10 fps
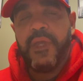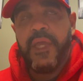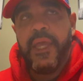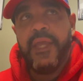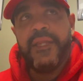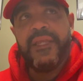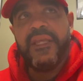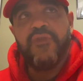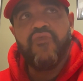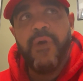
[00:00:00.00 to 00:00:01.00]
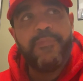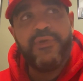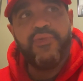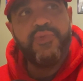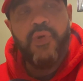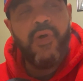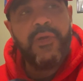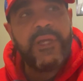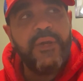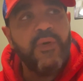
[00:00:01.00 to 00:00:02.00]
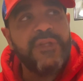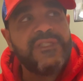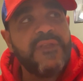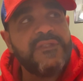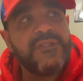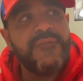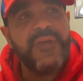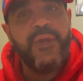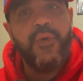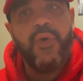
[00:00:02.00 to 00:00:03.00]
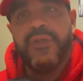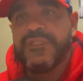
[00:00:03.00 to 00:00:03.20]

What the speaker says: And he grew up in New York and all this other stuff. And all of a